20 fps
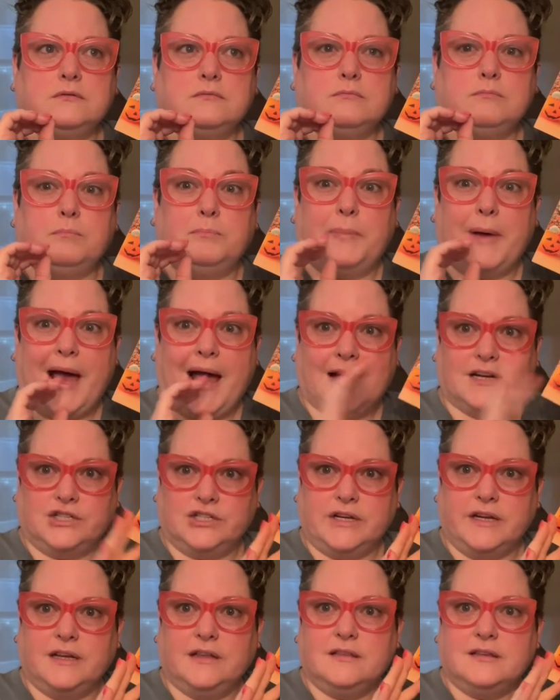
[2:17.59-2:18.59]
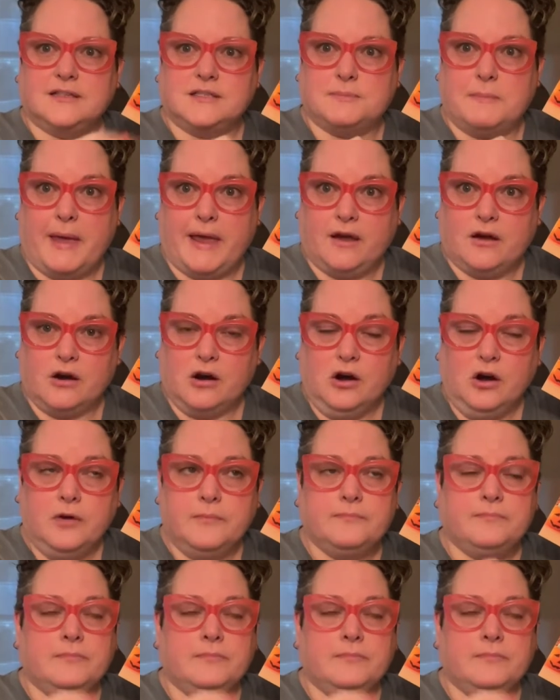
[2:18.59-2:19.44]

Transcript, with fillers: bashing this maker